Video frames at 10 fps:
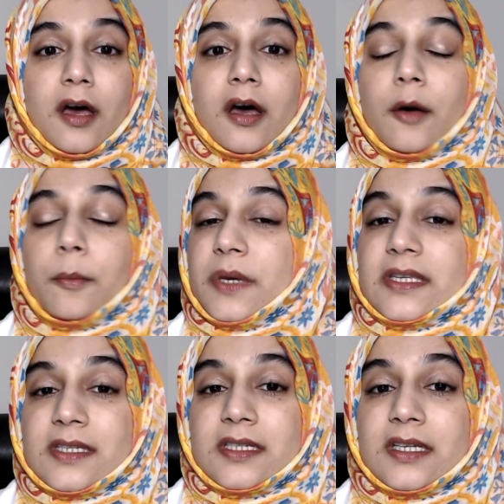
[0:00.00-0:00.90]

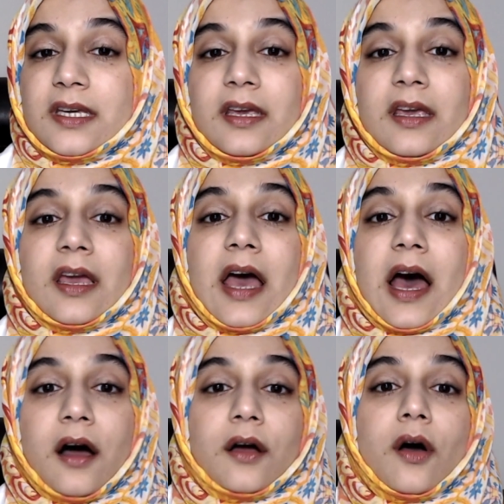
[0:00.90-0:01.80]
obesity,
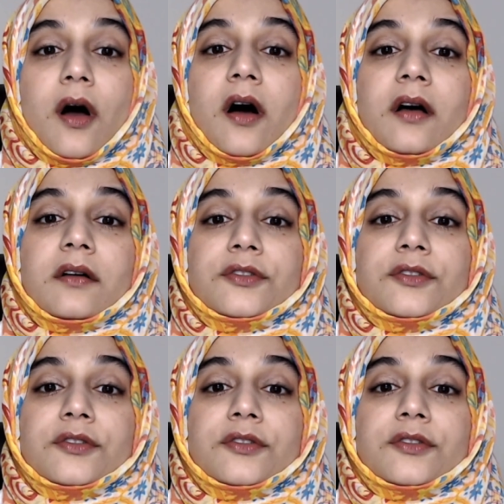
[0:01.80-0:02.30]
alcohol,